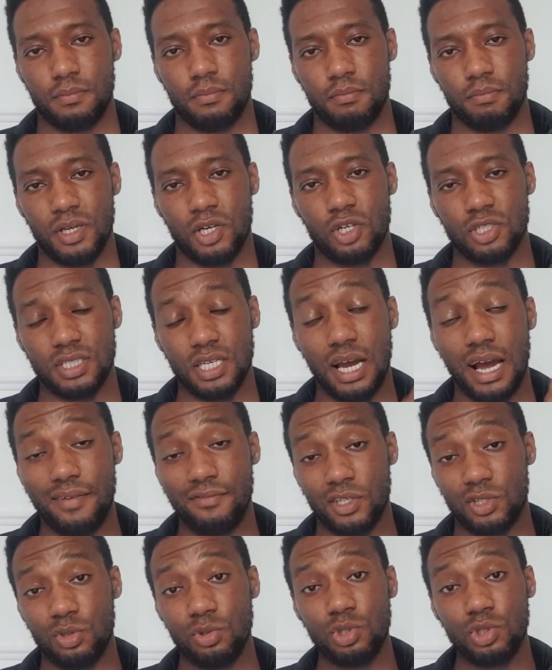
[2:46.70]
because they're
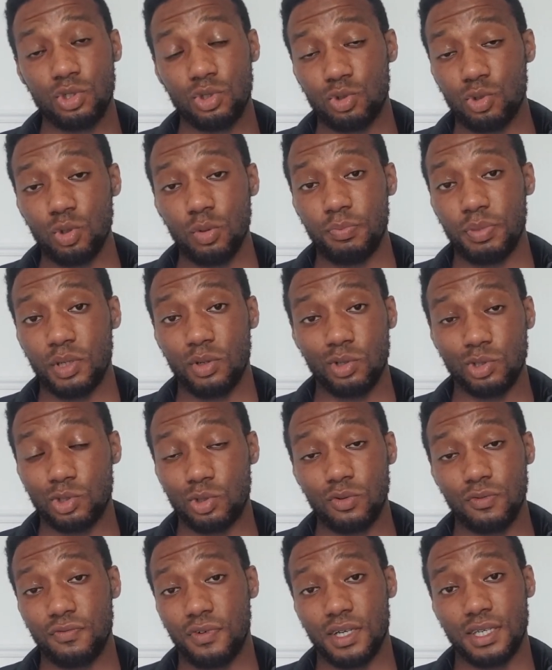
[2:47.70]
either too stupid or
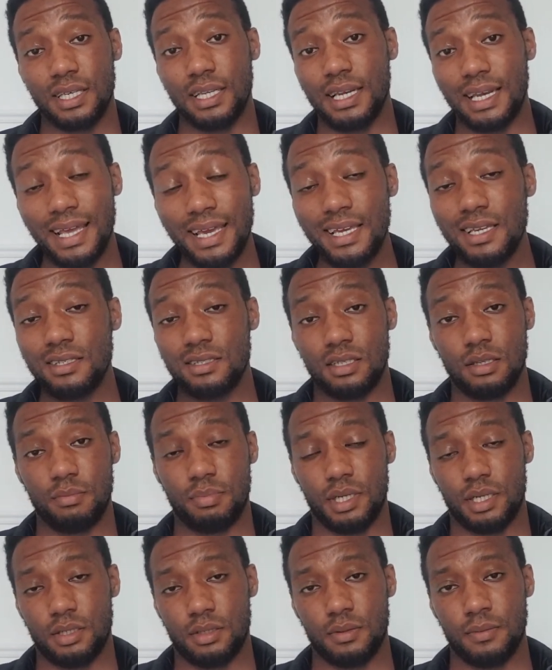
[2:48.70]
too fucking lazy,
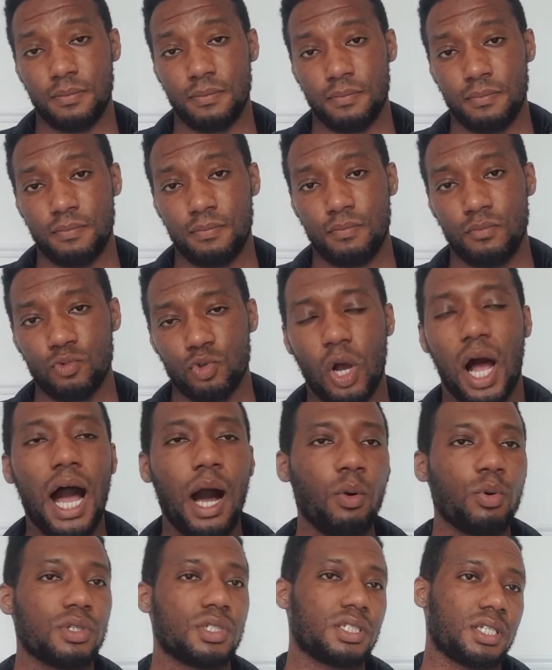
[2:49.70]
blood. So I
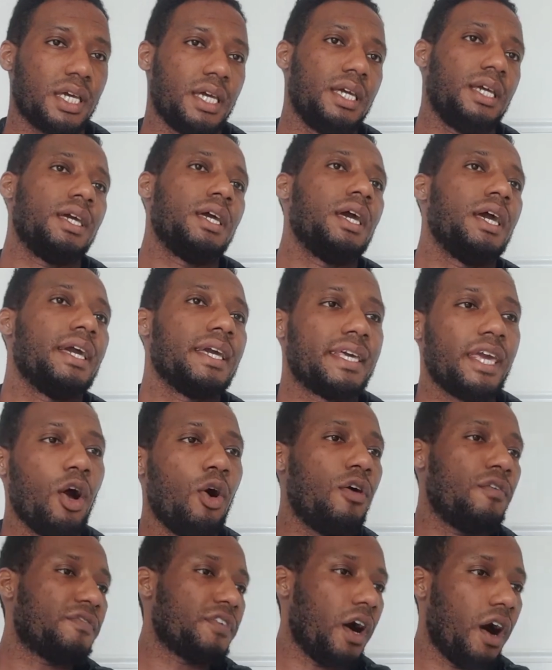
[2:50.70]
would say, get
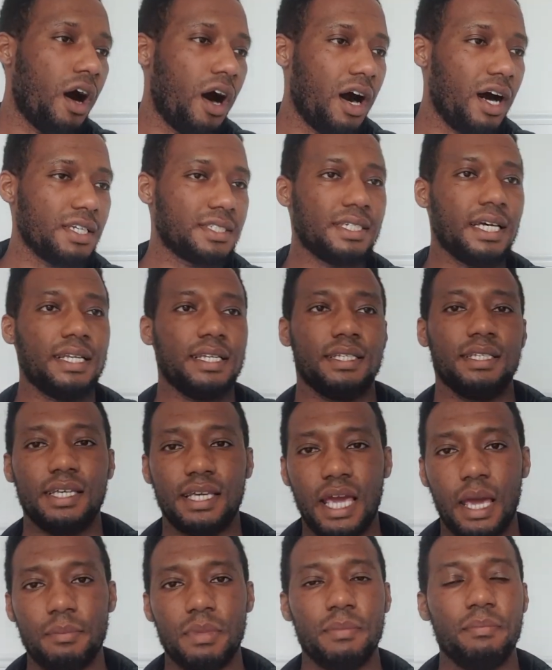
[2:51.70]
off your ass and you
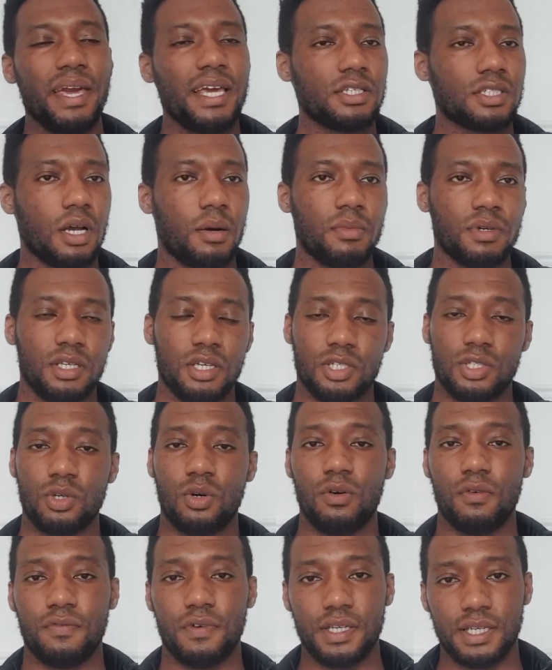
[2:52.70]
get me, make something of
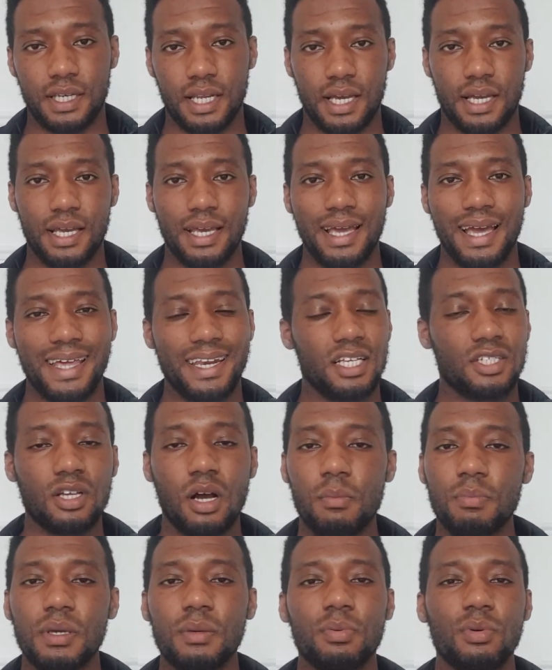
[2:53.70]
yourself and that. And there's
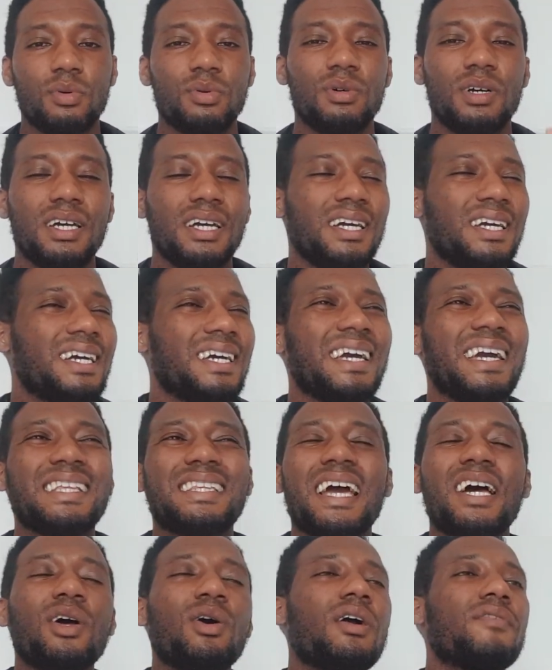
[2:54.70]
some people,
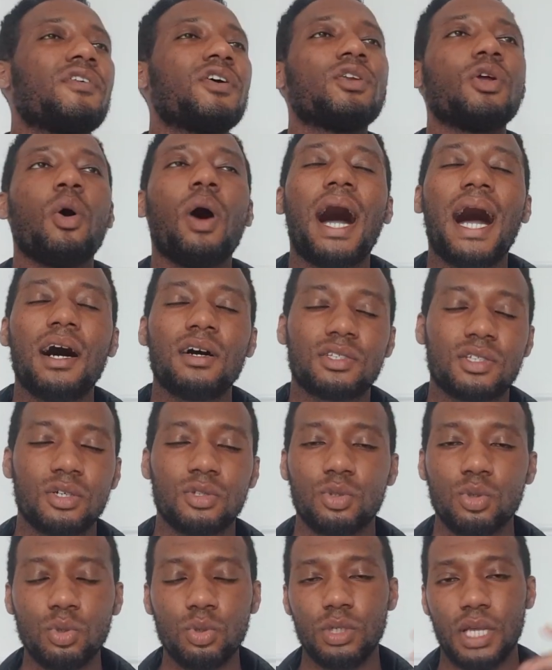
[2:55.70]
they don't even know how to
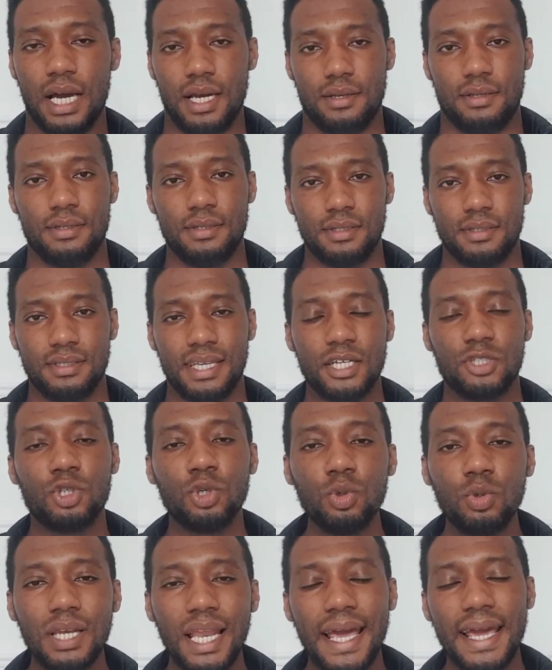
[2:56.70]
do that. They're
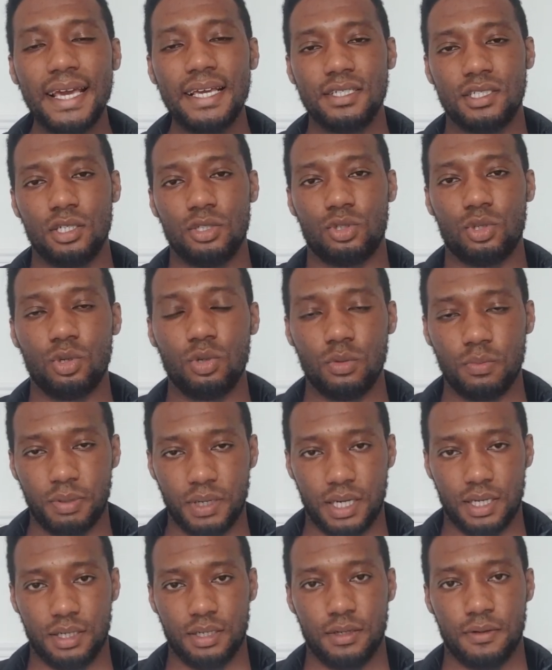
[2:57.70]
too lazy to,
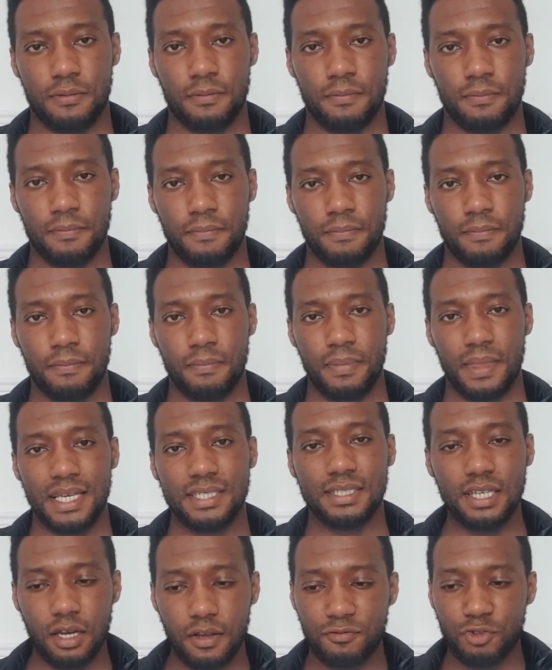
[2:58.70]
blood.
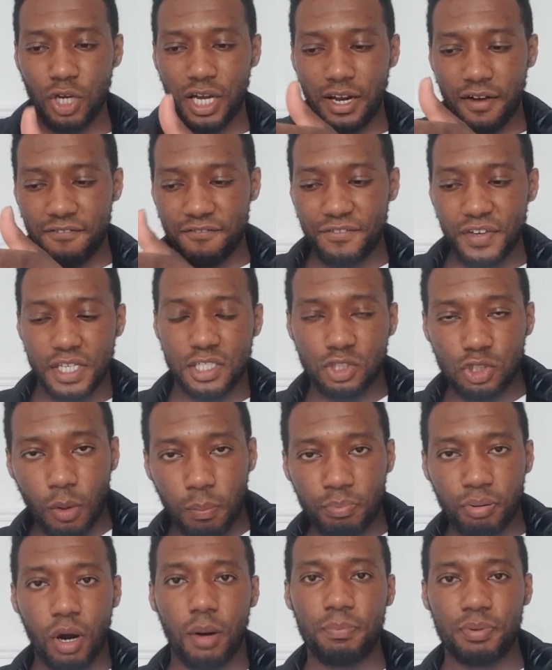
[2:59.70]
Instead of trying to fix the
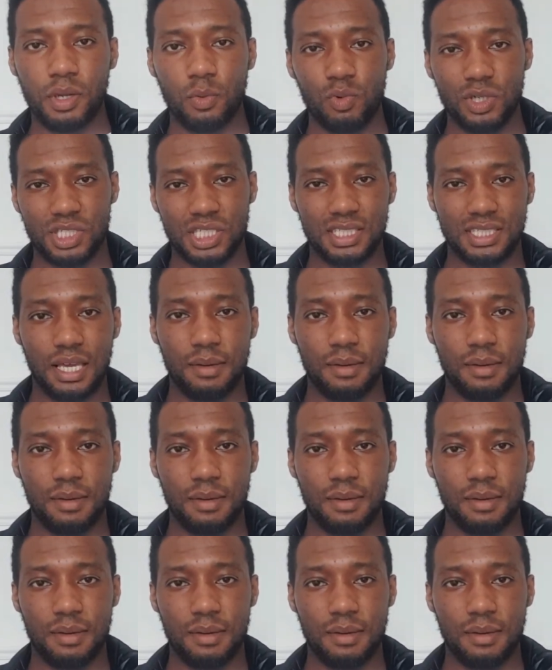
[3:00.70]
problem, which is